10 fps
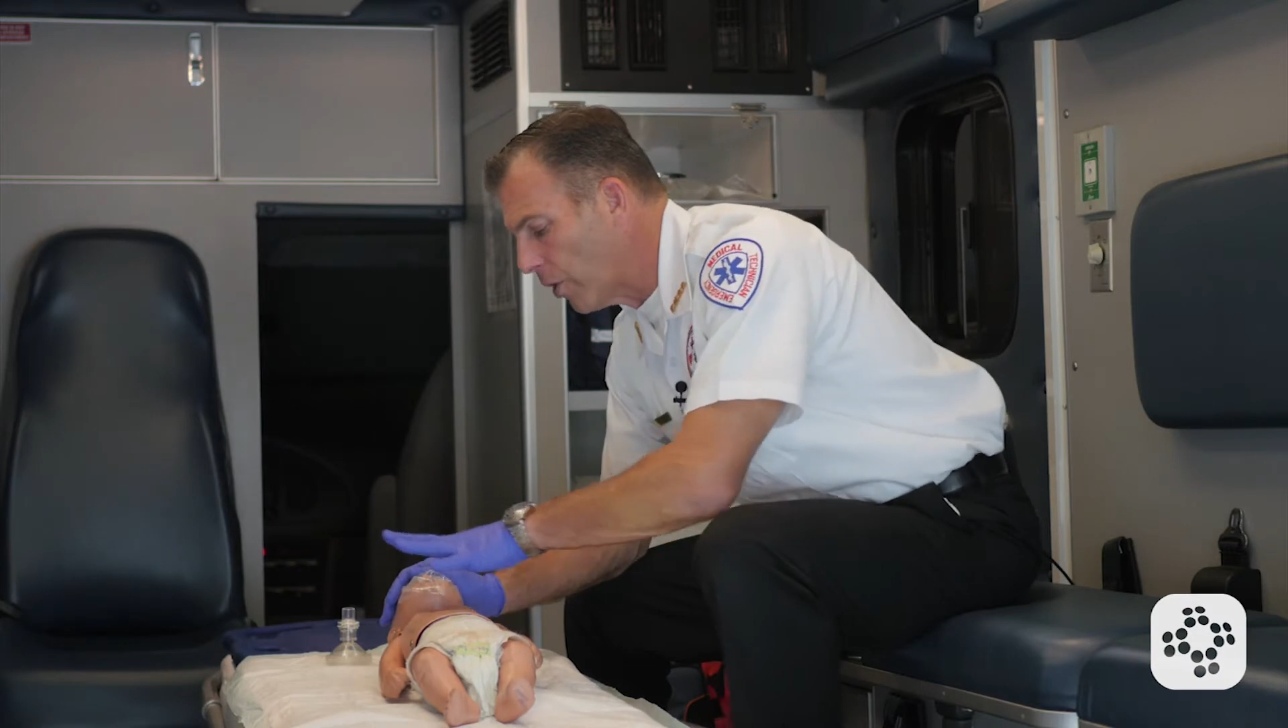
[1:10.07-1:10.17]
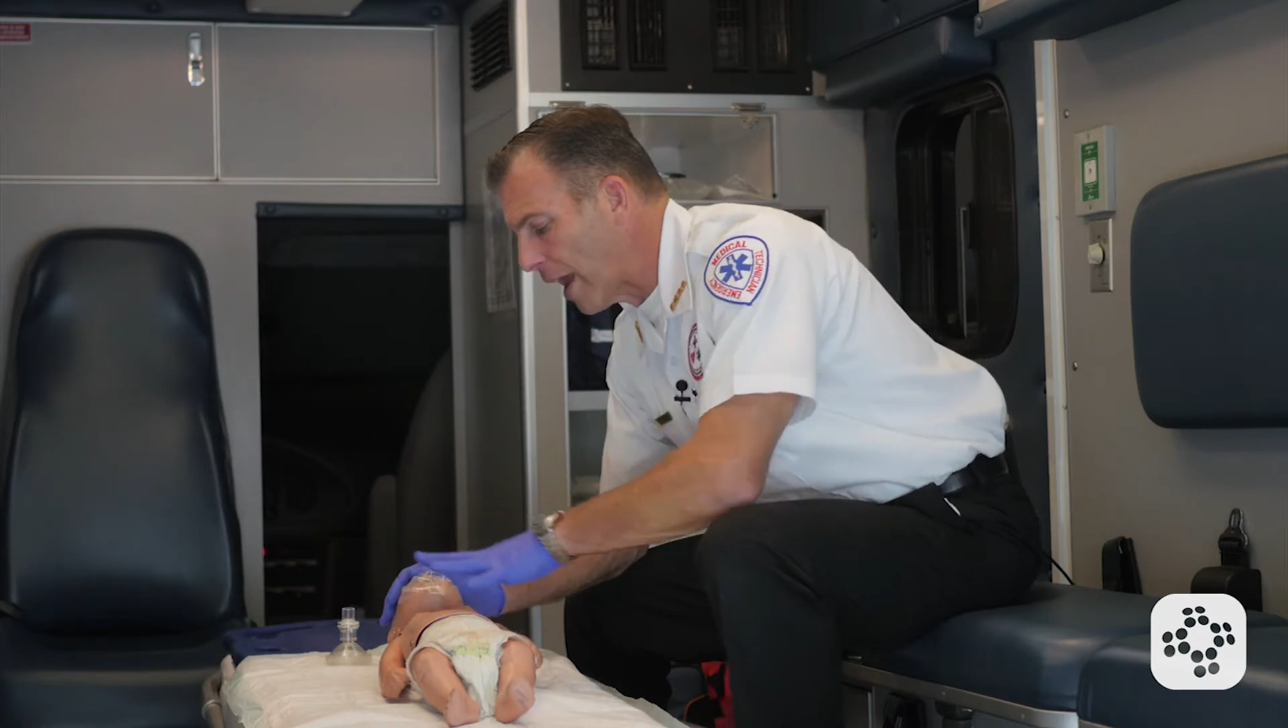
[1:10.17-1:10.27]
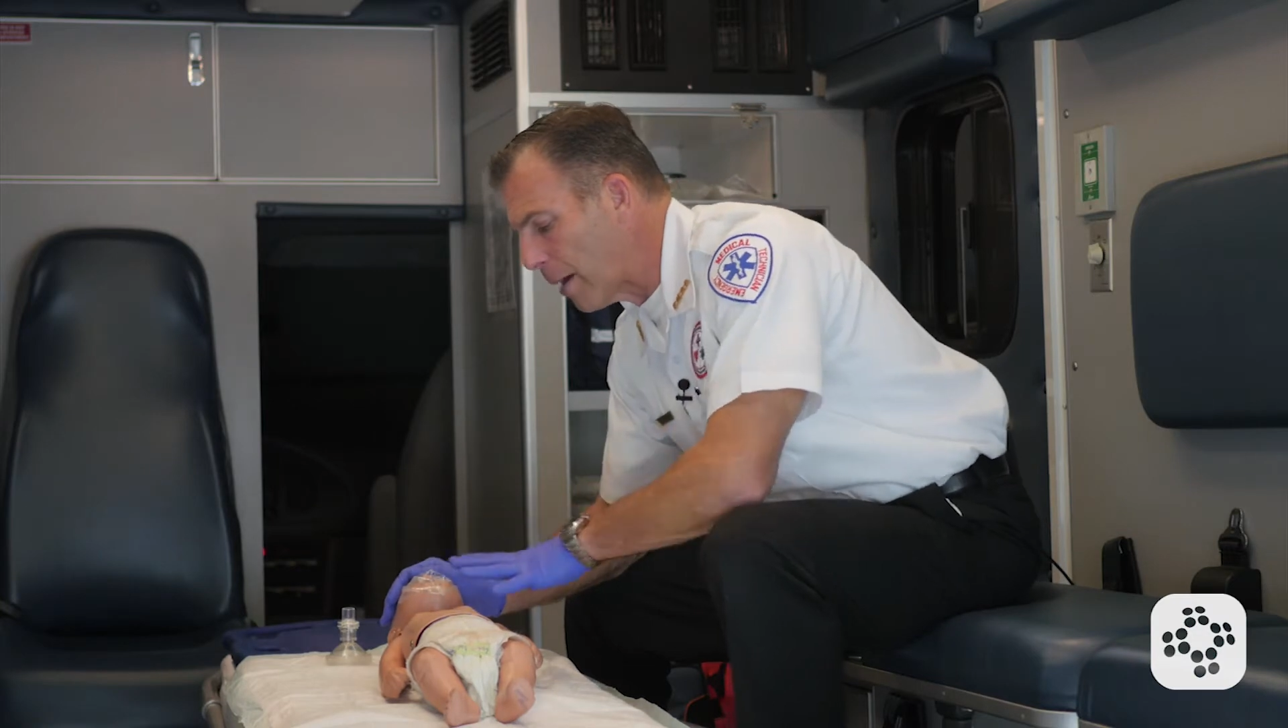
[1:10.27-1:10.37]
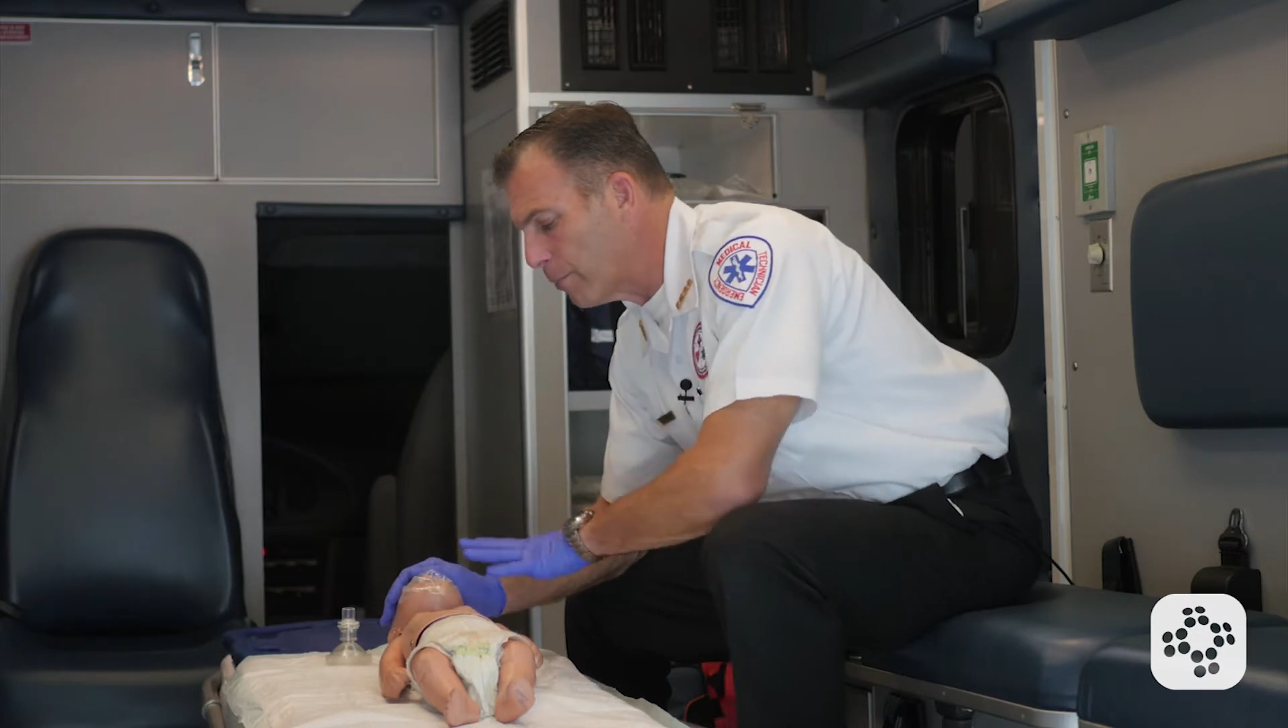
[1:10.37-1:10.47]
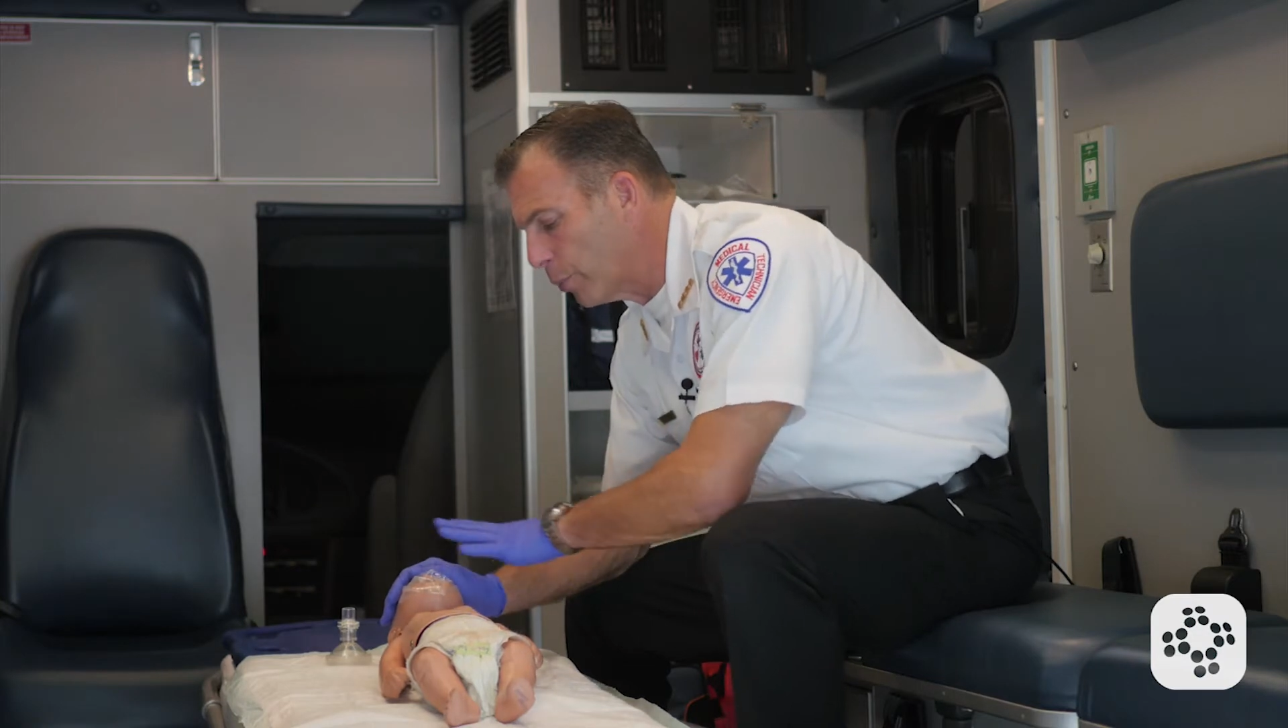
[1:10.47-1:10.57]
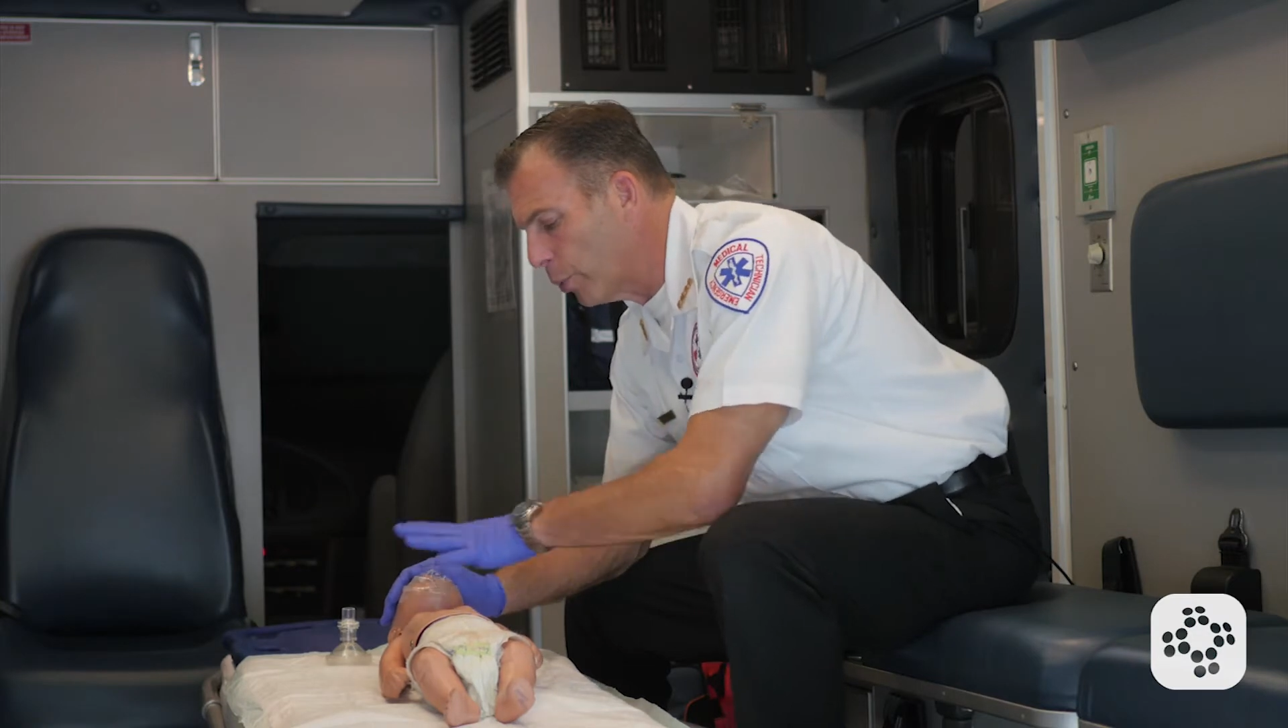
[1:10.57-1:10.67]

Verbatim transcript: that